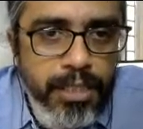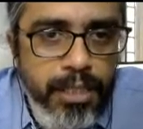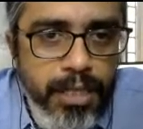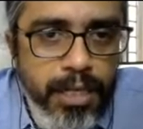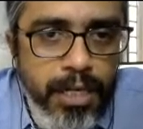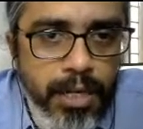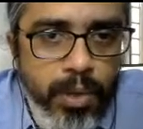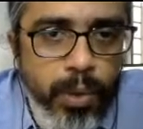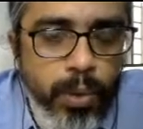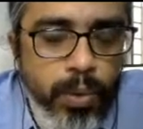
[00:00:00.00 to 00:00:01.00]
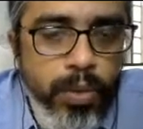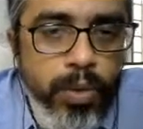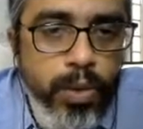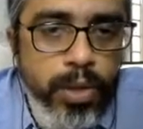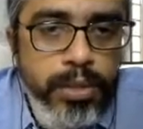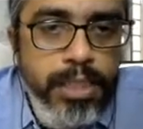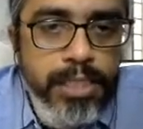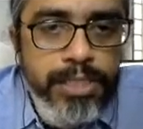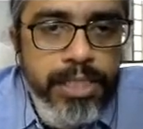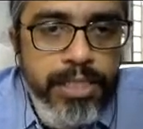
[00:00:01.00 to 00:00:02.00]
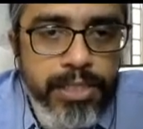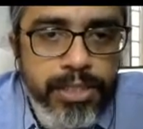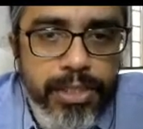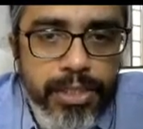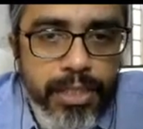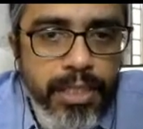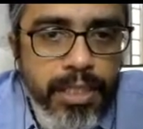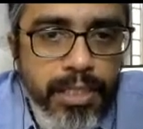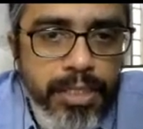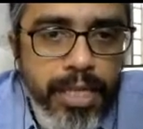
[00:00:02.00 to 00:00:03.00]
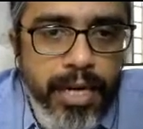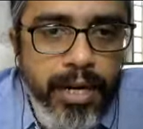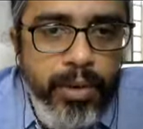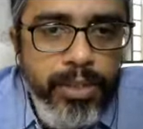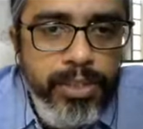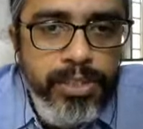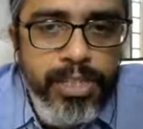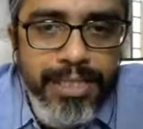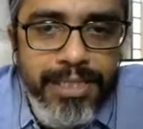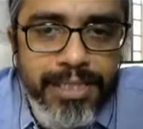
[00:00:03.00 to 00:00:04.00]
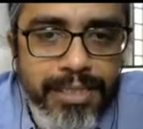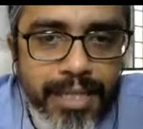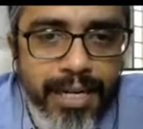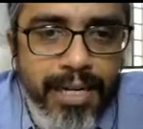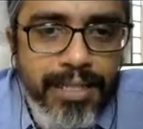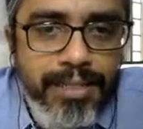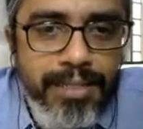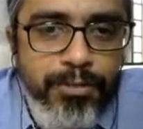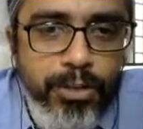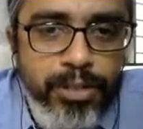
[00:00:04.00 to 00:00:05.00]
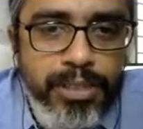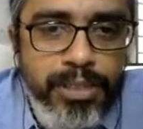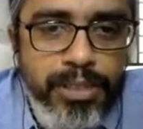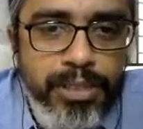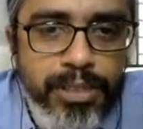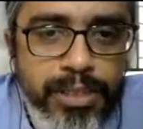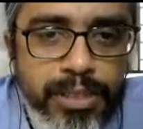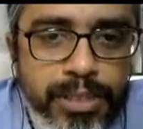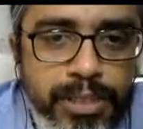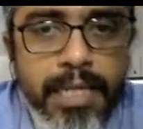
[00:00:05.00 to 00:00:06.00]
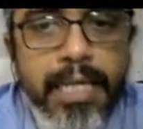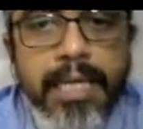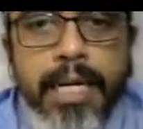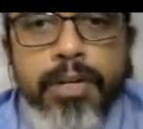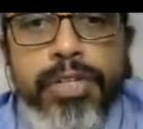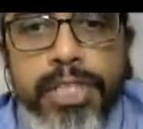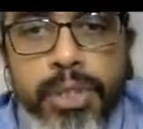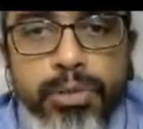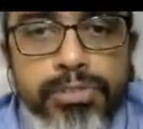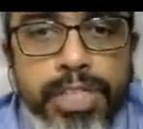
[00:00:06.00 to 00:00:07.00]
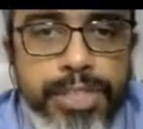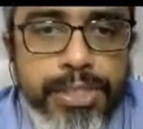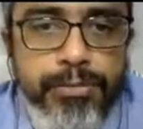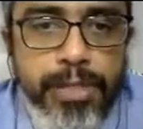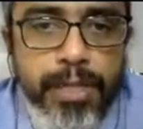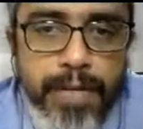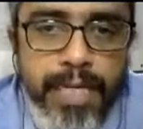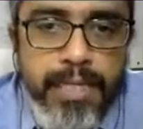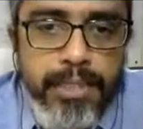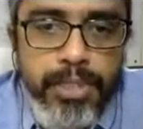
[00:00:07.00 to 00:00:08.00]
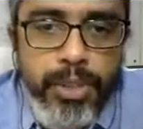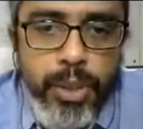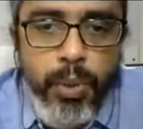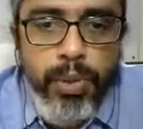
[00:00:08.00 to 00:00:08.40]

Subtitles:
row on the list is this. Second row is this list. Third list. The fourth list. So it's a kind of list of lists. We have read this into